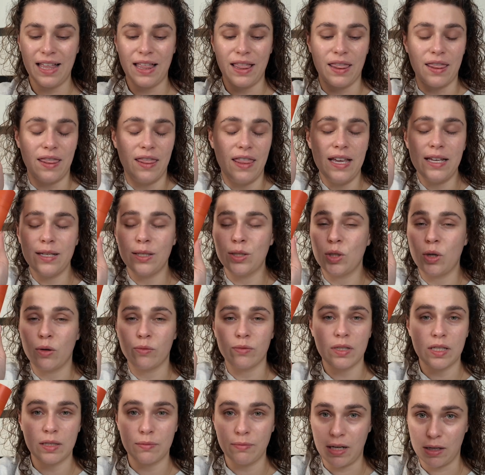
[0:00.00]
This
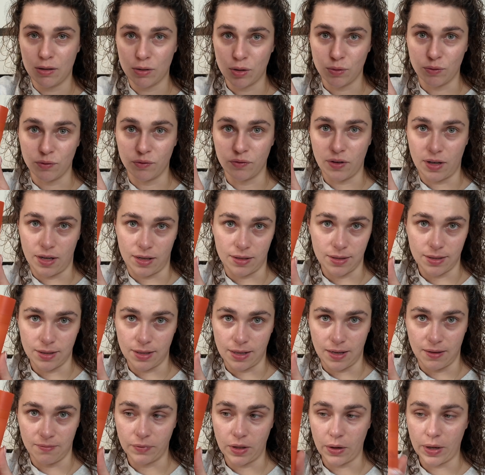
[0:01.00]
don't smell too
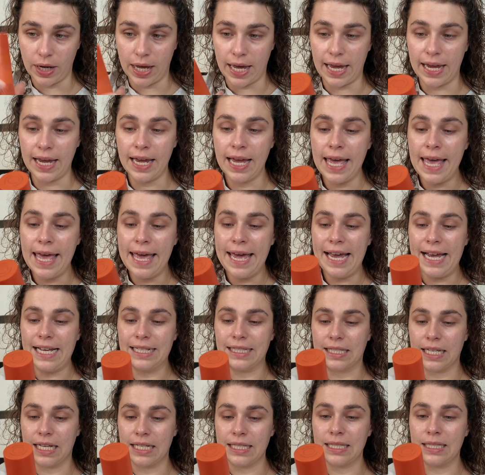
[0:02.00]
fancy, okay?
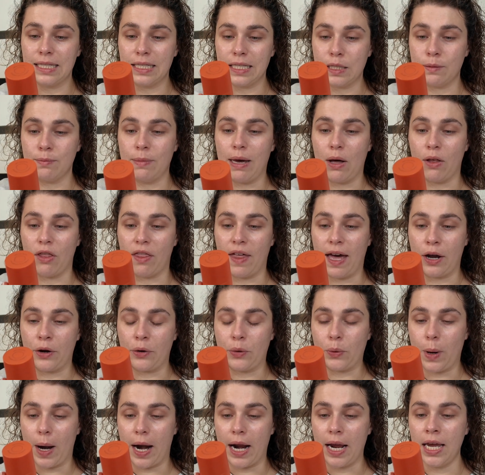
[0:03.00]
It doesn't smell that
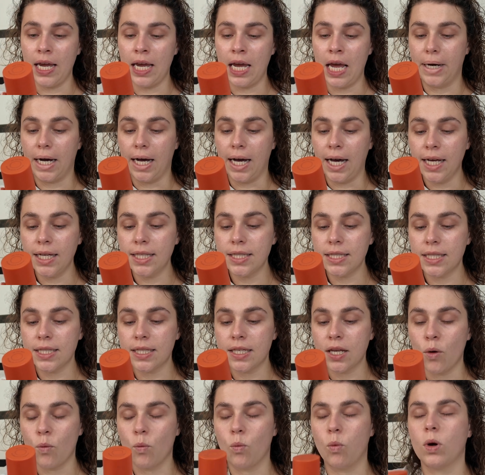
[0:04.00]
great,
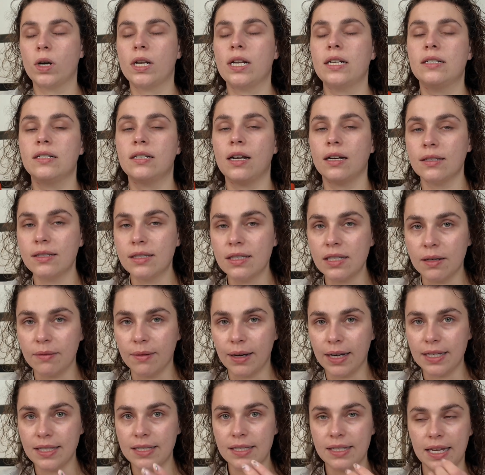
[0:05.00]
but what it does to
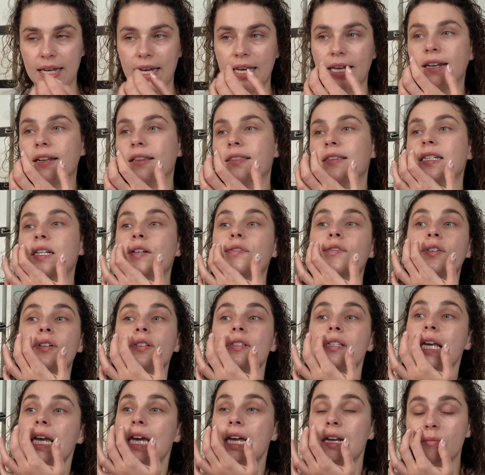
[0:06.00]
my skin, the
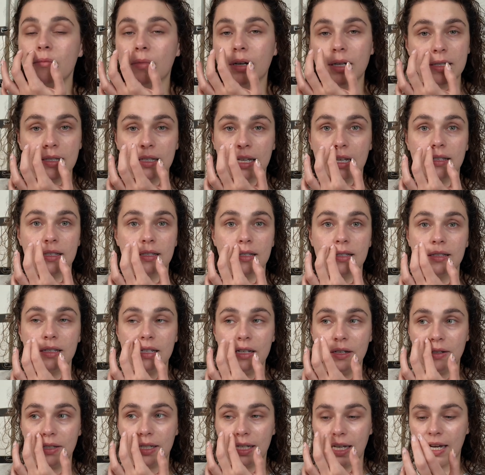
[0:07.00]
difference in my skin since
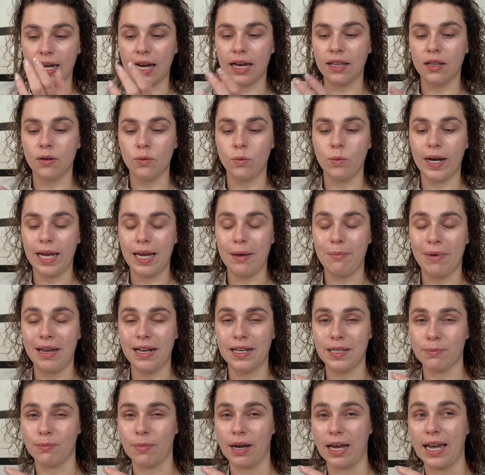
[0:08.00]
using it and the way it
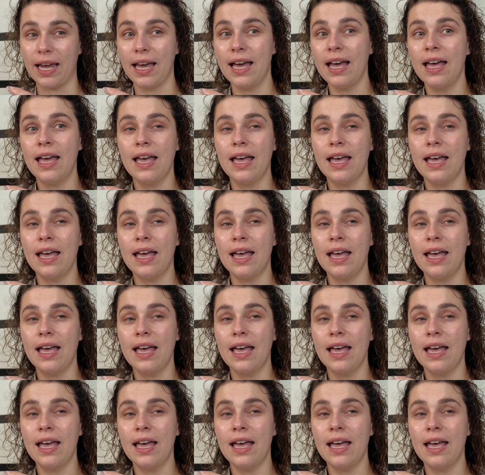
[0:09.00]
makes my